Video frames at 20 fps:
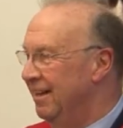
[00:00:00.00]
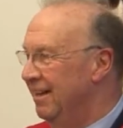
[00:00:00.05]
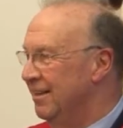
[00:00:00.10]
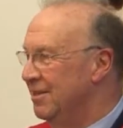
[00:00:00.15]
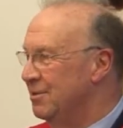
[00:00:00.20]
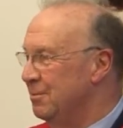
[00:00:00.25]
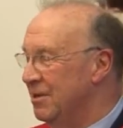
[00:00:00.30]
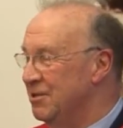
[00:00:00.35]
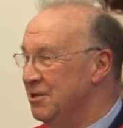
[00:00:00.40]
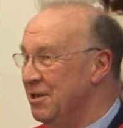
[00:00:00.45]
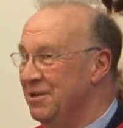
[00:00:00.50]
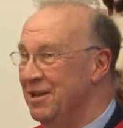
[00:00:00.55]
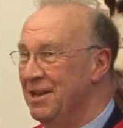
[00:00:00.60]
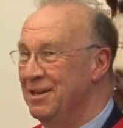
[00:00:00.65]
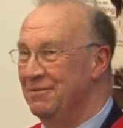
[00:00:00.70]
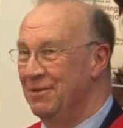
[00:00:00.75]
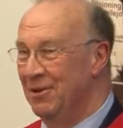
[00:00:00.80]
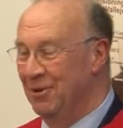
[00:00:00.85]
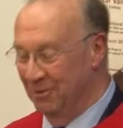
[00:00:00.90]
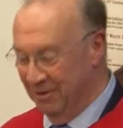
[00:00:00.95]
especially at the
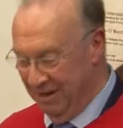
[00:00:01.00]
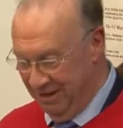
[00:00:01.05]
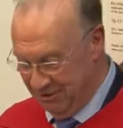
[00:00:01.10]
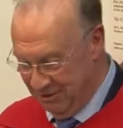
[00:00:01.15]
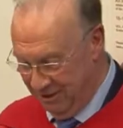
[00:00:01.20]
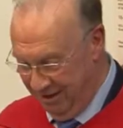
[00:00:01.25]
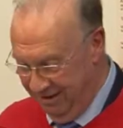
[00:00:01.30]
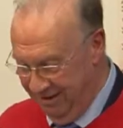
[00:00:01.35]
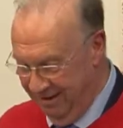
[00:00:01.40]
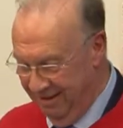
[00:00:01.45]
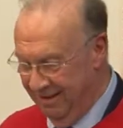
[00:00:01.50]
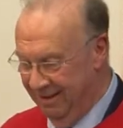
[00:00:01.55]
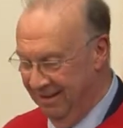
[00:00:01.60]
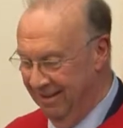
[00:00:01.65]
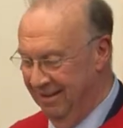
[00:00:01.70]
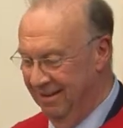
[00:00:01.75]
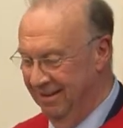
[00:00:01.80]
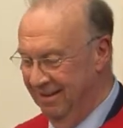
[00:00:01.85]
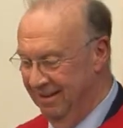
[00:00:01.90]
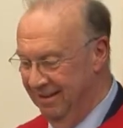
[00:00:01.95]
end of a long lecture.
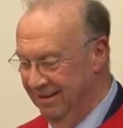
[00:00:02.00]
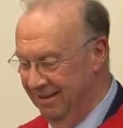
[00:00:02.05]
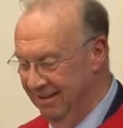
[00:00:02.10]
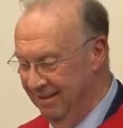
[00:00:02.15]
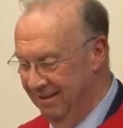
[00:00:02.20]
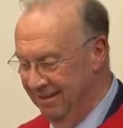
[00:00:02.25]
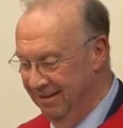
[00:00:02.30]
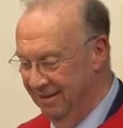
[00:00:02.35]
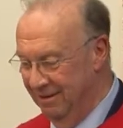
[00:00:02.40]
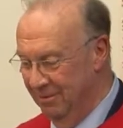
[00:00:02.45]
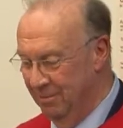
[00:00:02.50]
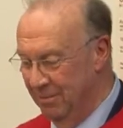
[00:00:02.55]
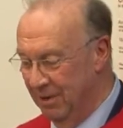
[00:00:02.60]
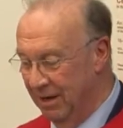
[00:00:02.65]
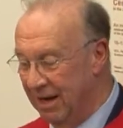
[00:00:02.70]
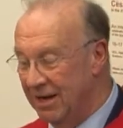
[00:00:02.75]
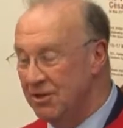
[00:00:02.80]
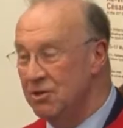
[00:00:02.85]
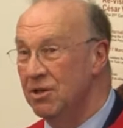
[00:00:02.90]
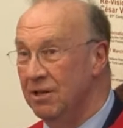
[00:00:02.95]
But
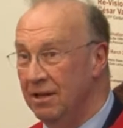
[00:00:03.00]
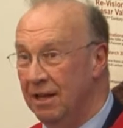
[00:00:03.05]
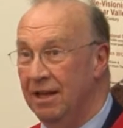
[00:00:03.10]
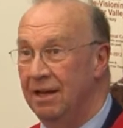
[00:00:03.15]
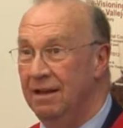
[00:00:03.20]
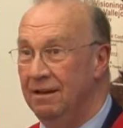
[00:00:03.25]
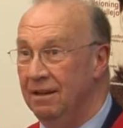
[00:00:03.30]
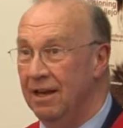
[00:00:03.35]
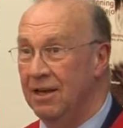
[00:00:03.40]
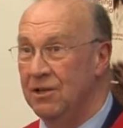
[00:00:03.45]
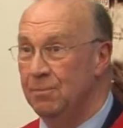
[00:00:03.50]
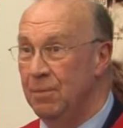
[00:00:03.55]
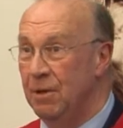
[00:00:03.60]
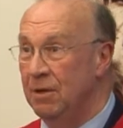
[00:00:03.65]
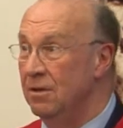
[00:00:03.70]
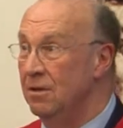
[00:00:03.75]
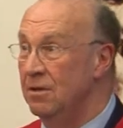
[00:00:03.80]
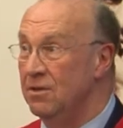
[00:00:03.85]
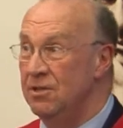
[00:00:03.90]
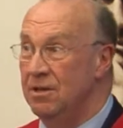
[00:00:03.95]
actually, it's
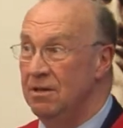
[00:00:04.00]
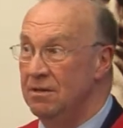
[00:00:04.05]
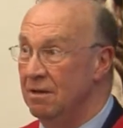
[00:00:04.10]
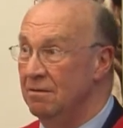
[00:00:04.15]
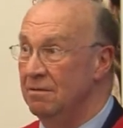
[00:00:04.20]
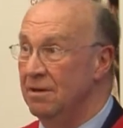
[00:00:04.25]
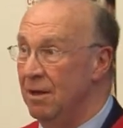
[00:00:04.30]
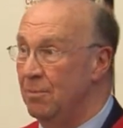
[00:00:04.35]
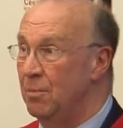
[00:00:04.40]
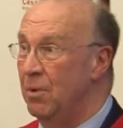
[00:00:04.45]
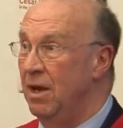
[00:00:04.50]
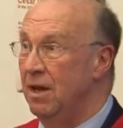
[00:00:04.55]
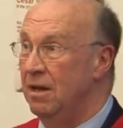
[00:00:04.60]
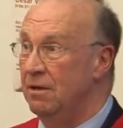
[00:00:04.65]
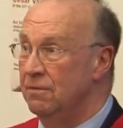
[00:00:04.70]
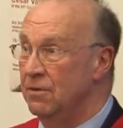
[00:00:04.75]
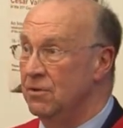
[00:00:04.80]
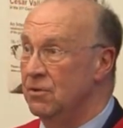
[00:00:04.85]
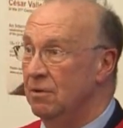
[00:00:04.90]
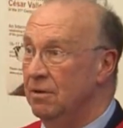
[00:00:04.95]
because you don't get paid
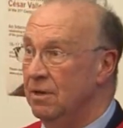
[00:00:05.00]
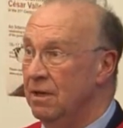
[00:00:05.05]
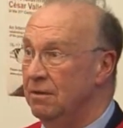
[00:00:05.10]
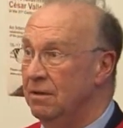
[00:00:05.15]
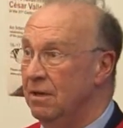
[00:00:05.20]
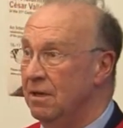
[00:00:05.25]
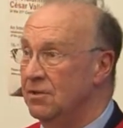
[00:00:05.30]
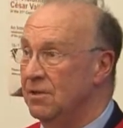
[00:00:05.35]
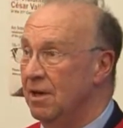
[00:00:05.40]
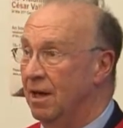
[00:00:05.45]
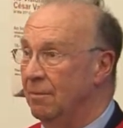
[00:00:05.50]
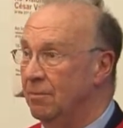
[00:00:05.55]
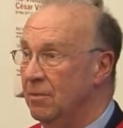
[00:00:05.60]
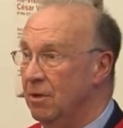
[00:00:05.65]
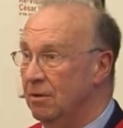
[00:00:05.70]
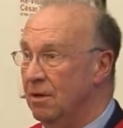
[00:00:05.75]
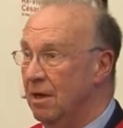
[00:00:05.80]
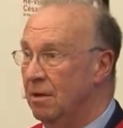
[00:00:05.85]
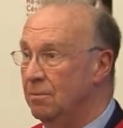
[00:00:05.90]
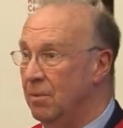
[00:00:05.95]
for joining things up.
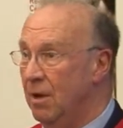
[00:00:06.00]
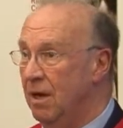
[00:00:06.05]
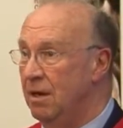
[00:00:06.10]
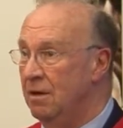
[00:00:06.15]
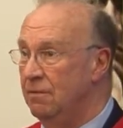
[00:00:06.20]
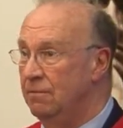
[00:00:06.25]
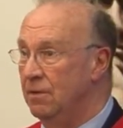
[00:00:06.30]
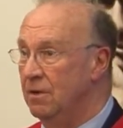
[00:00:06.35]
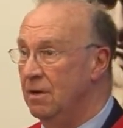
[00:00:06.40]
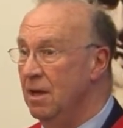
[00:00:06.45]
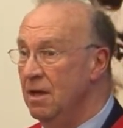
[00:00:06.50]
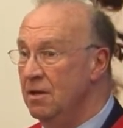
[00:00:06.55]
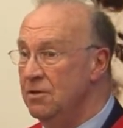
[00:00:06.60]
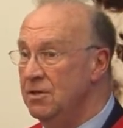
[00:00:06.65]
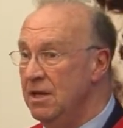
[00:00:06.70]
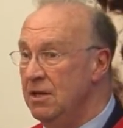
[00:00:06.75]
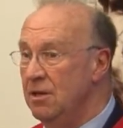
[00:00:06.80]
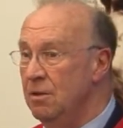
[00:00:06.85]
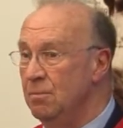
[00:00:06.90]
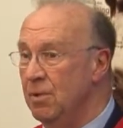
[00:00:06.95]
You get paid for
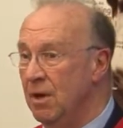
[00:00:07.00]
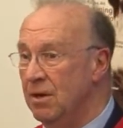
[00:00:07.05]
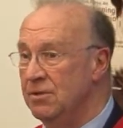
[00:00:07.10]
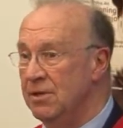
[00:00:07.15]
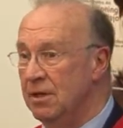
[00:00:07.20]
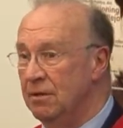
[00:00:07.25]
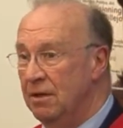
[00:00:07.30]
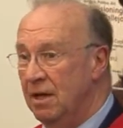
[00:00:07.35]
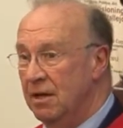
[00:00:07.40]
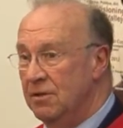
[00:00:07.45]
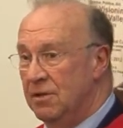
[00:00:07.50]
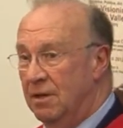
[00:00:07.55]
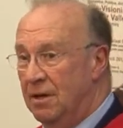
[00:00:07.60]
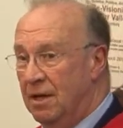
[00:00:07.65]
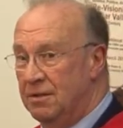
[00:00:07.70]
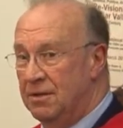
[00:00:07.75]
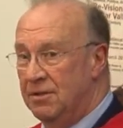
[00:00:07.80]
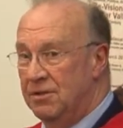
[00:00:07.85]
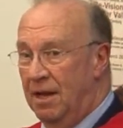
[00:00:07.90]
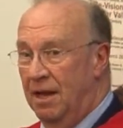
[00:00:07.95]
decomposing things and
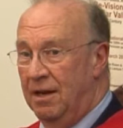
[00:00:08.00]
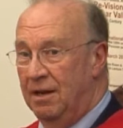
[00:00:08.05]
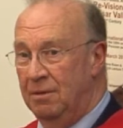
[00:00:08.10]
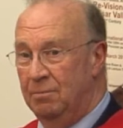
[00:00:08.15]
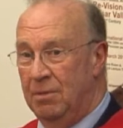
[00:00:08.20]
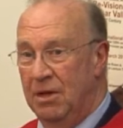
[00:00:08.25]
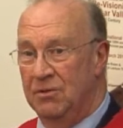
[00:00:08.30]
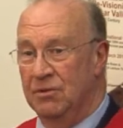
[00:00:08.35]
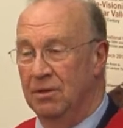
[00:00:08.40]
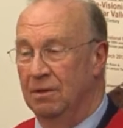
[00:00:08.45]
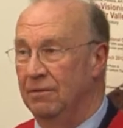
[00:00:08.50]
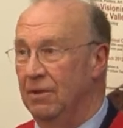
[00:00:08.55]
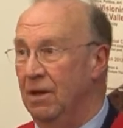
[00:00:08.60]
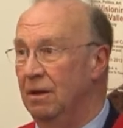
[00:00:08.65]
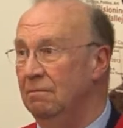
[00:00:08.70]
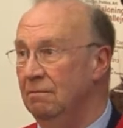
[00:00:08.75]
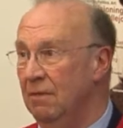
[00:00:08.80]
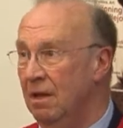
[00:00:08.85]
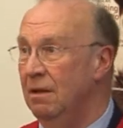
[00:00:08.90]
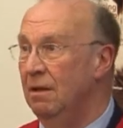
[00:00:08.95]
understanding bits of it.
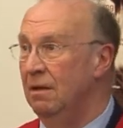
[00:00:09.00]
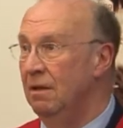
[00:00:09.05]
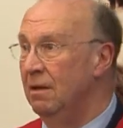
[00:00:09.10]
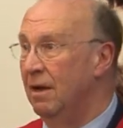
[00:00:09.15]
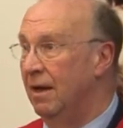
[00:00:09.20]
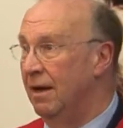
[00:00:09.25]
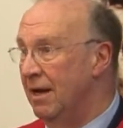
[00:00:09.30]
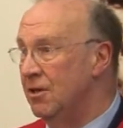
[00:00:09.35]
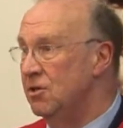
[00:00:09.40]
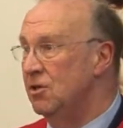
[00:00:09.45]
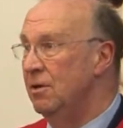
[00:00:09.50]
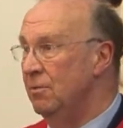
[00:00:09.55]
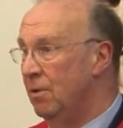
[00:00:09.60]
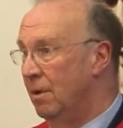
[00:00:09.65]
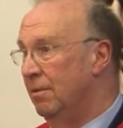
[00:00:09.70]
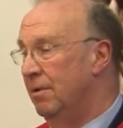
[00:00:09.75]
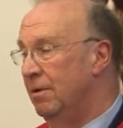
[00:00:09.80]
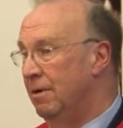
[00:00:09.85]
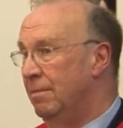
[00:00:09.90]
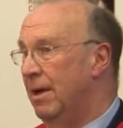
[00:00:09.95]
And actually
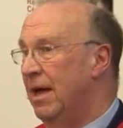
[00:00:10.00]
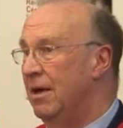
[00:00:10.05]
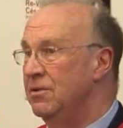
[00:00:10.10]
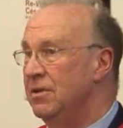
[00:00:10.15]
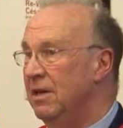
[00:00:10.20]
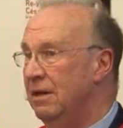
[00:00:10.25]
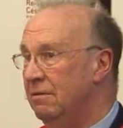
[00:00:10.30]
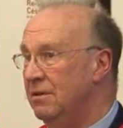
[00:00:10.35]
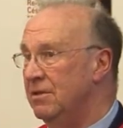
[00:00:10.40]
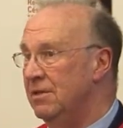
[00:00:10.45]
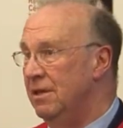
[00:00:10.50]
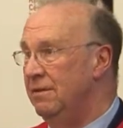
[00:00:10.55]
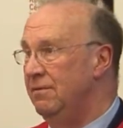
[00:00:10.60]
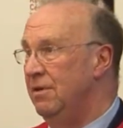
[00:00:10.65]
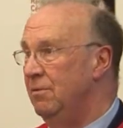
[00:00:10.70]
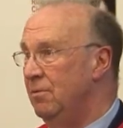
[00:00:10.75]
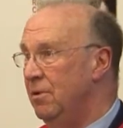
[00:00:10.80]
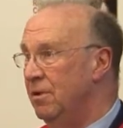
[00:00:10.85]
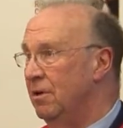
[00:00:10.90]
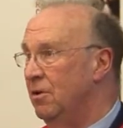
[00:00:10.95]
what we're about here is
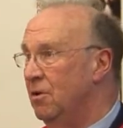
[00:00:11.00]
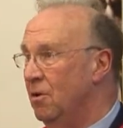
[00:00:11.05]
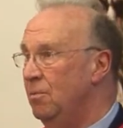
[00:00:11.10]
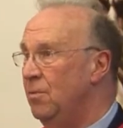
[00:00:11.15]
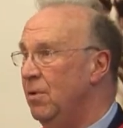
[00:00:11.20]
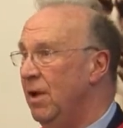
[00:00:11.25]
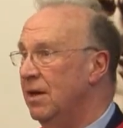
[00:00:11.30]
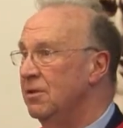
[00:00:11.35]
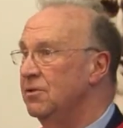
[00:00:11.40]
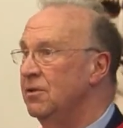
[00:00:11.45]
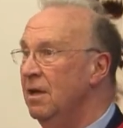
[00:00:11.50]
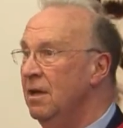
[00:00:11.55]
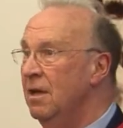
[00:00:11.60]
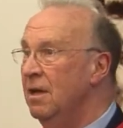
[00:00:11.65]
living with a complex